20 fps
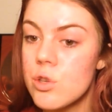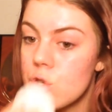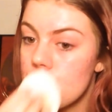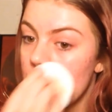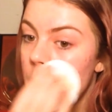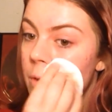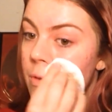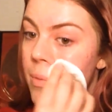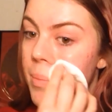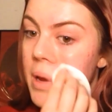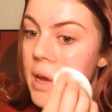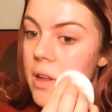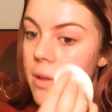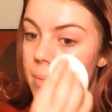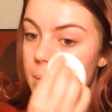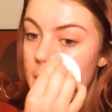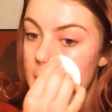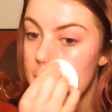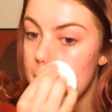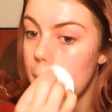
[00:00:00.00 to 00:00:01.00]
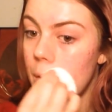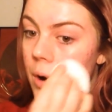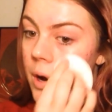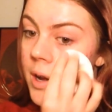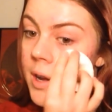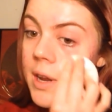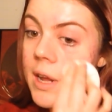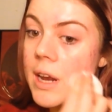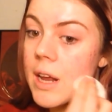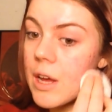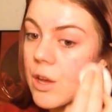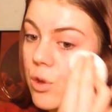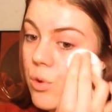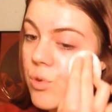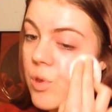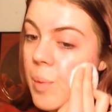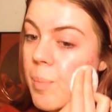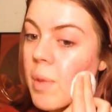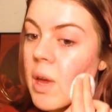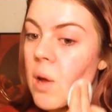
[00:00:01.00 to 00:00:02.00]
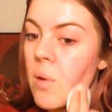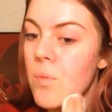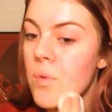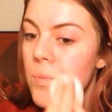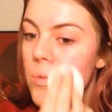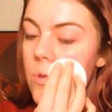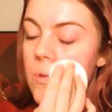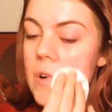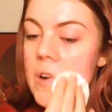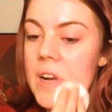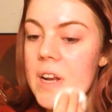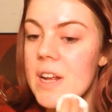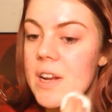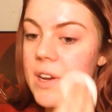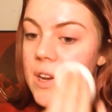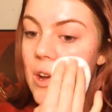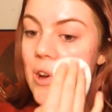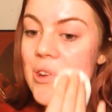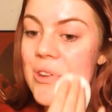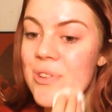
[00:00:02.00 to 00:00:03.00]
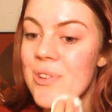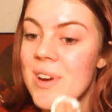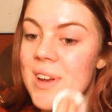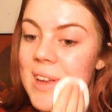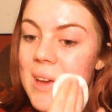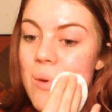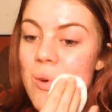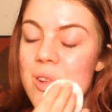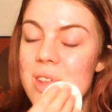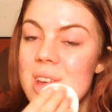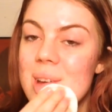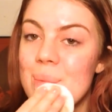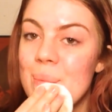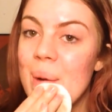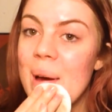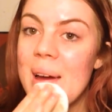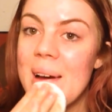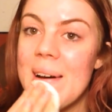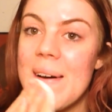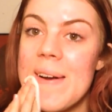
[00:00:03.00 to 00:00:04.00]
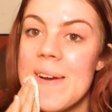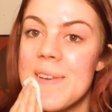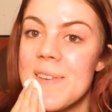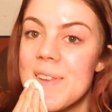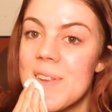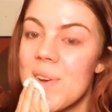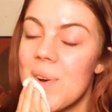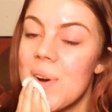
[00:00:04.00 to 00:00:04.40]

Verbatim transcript: so for me it's really important that I use a makeup remover that does not irritate my eyes,